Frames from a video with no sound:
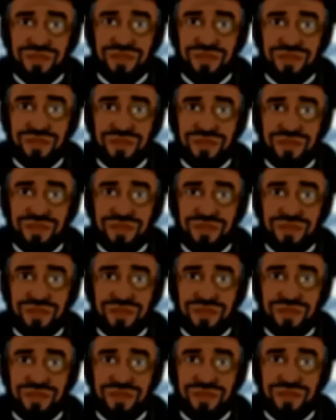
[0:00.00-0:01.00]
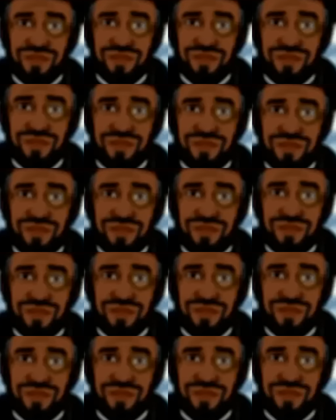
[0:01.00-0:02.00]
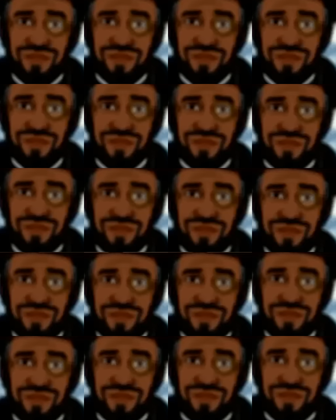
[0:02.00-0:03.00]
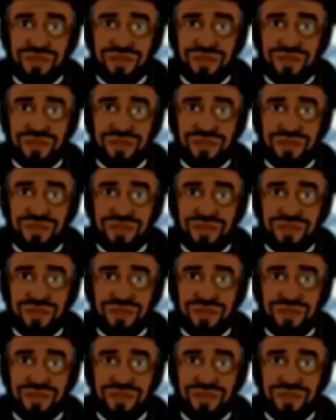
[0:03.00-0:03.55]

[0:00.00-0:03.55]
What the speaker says: The person shown says nothing.